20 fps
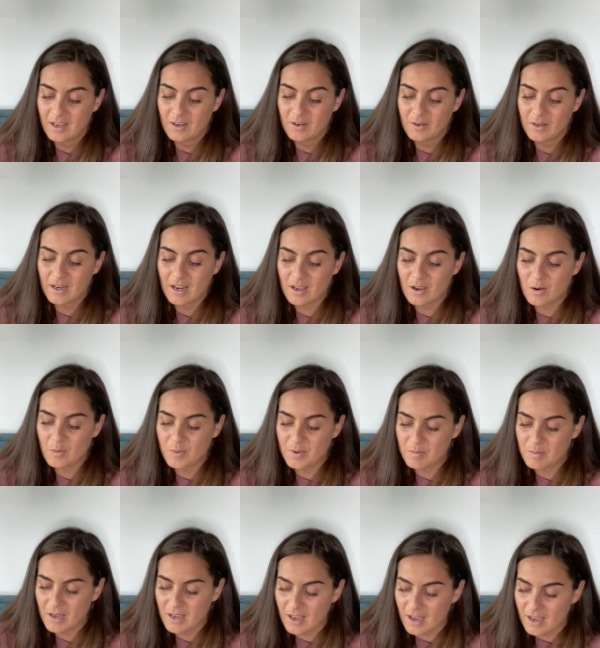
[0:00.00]
When I
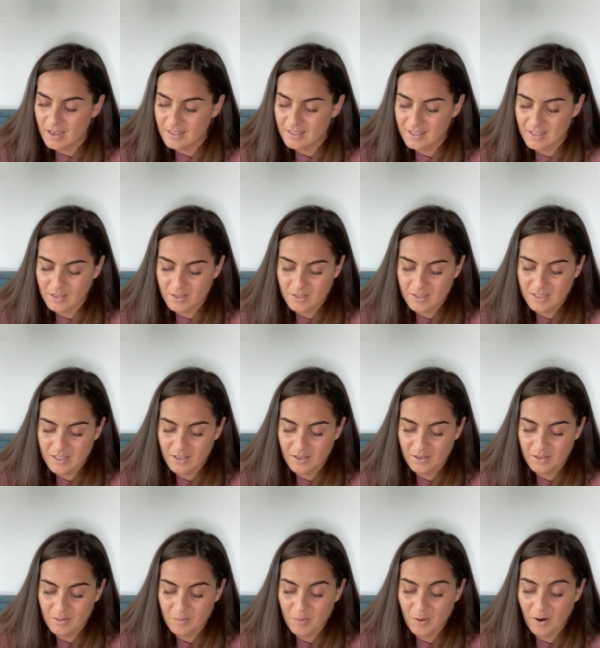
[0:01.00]
opened my eyes, I could see
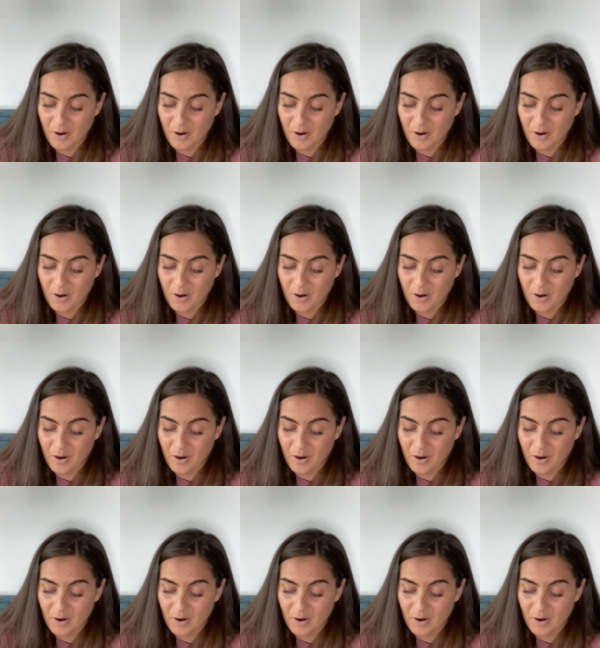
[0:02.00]
all the